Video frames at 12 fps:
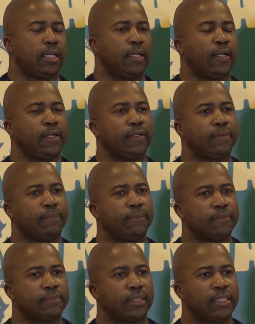
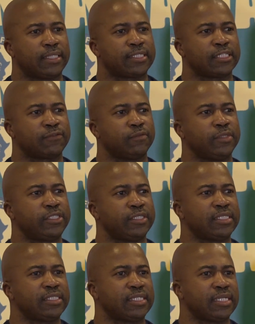And the transformation
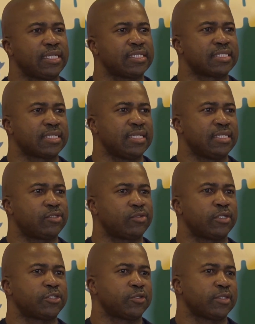agenda is really
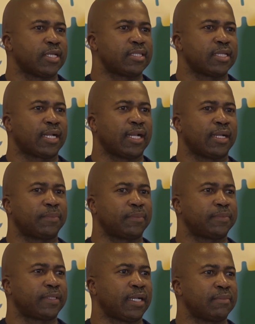to ensure that the club
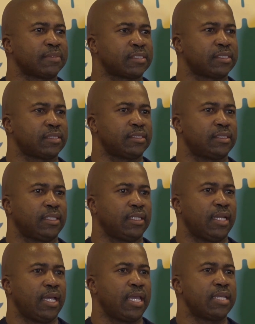becomes
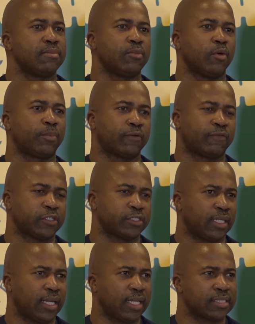a more
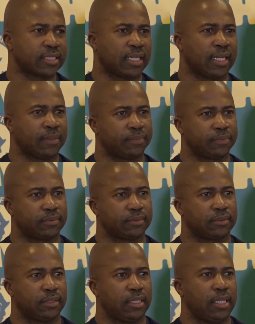professionalized club,
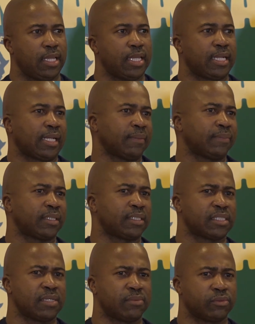a club that
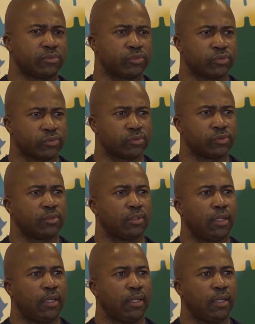is able to